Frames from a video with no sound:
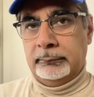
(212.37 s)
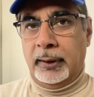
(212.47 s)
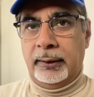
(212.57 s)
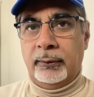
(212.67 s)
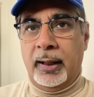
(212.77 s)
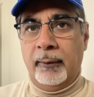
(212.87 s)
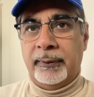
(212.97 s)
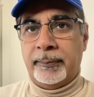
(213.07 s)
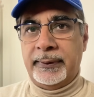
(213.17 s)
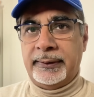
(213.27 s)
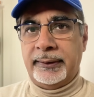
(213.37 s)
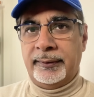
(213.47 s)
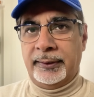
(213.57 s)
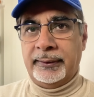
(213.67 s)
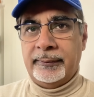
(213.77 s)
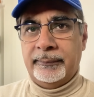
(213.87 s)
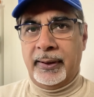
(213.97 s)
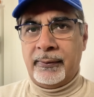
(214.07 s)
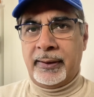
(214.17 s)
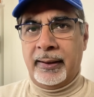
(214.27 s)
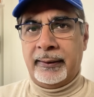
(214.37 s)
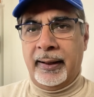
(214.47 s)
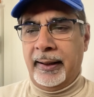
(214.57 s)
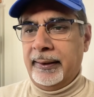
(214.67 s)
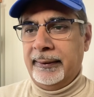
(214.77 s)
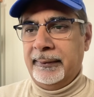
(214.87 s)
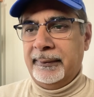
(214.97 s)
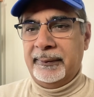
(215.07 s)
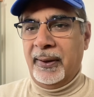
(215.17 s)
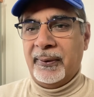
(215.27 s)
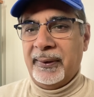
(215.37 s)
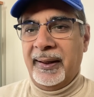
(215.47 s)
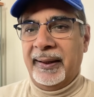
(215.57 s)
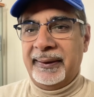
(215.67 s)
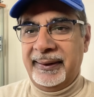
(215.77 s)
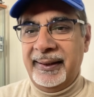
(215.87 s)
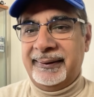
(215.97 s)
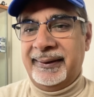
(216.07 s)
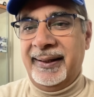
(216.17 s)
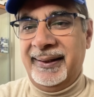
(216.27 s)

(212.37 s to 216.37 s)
I thought I was BCG, Brown Car Guy. No, this,